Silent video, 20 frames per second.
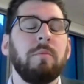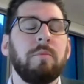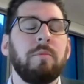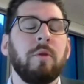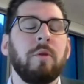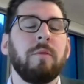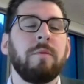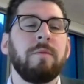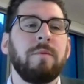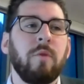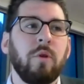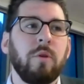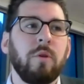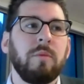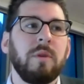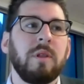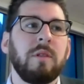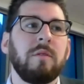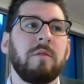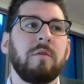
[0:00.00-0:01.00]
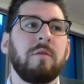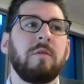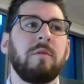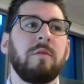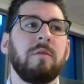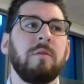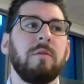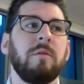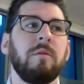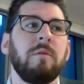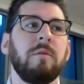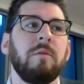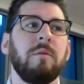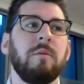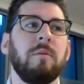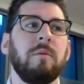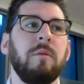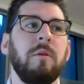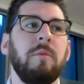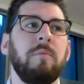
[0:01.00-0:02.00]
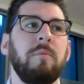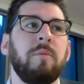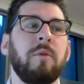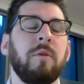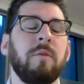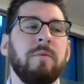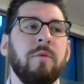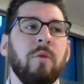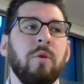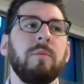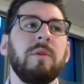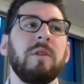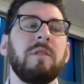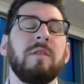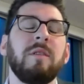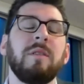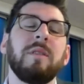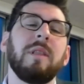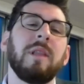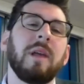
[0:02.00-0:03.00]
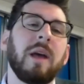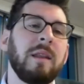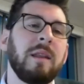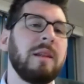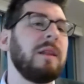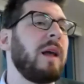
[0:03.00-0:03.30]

performance and